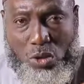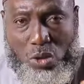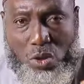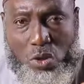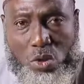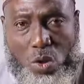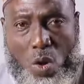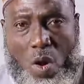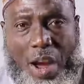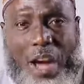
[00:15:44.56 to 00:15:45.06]

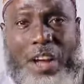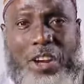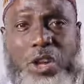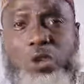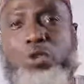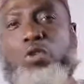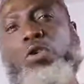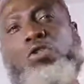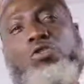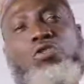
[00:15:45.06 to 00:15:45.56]
local
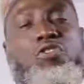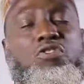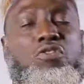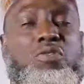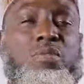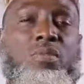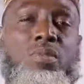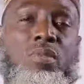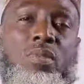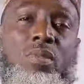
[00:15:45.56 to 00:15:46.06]
industries.
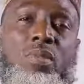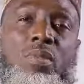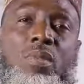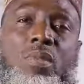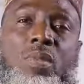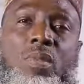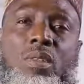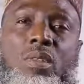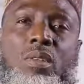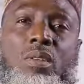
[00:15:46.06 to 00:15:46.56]

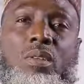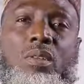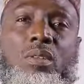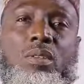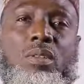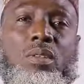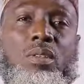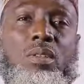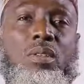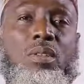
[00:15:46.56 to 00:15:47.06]

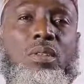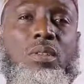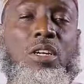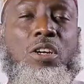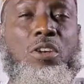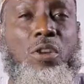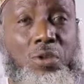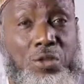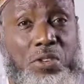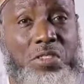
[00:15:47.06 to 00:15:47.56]

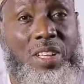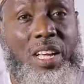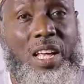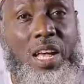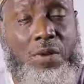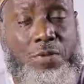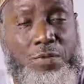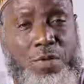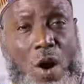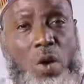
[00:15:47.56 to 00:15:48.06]
Industries that are
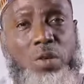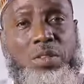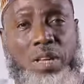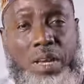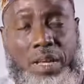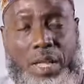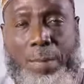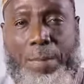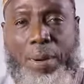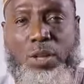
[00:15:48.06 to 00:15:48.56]
found
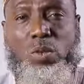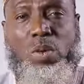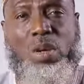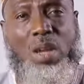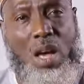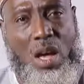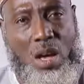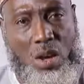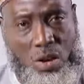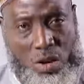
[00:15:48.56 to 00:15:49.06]
in a
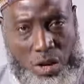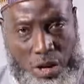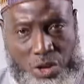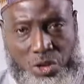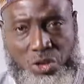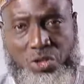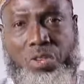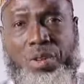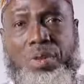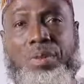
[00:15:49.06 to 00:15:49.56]
particular
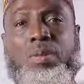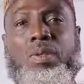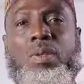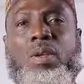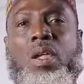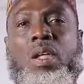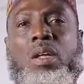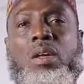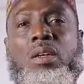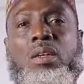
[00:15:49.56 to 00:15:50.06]
country.
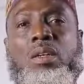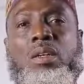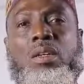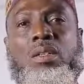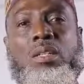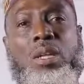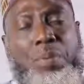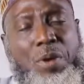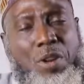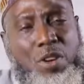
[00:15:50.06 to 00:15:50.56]

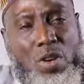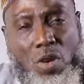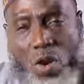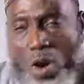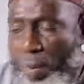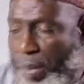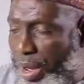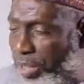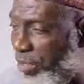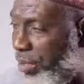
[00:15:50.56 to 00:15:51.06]
The federal
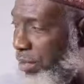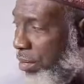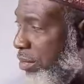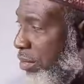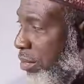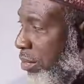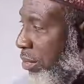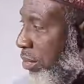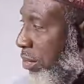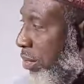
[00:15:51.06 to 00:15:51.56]
government
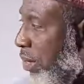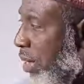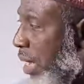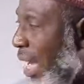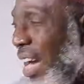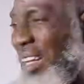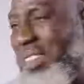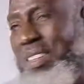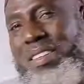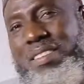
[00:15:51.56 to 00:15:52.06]

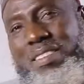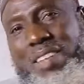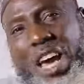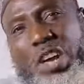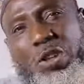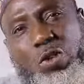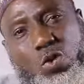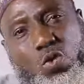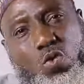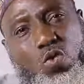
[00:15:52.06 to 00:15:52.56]
can
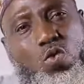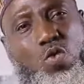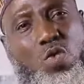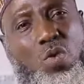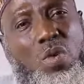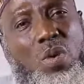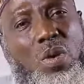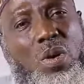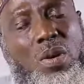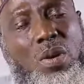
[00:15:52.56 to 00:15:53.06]
decide to
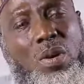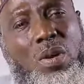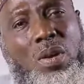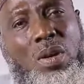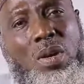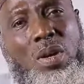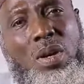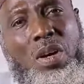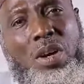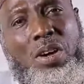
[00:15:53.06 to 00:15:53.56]

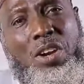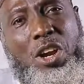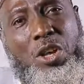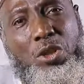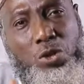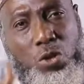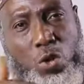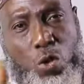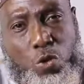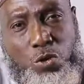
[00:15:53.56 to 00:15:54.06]

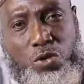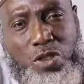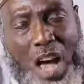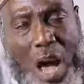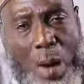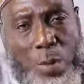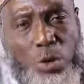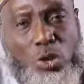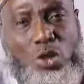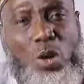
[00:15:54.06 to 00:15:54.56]
reduce the
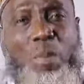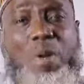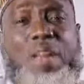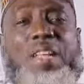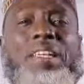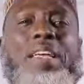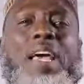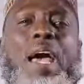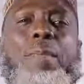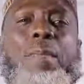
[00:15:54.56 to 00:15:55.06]
amount of money
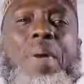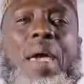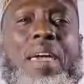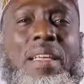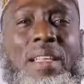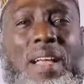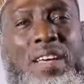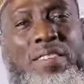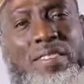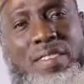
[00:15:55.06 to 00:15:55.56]
they are paying
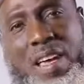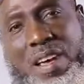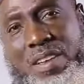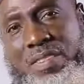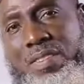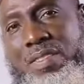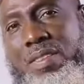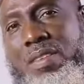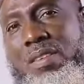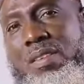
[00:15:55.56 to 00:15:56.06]
as
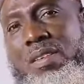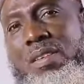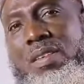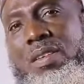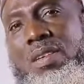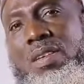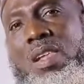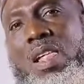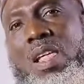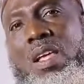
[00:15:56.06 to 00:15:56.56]
tax,
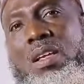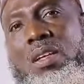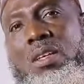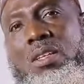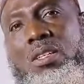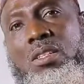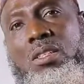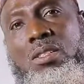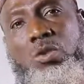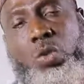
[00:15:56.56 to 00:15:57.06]

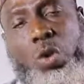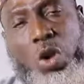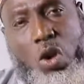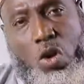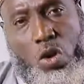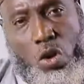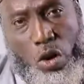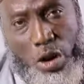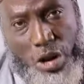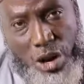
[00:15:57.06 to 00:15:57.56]
to
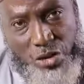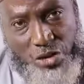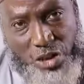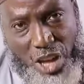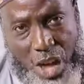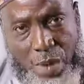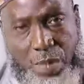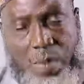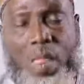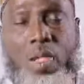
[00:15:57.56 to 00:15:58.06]
encourage
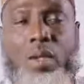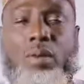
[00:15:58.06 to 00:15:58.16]
them,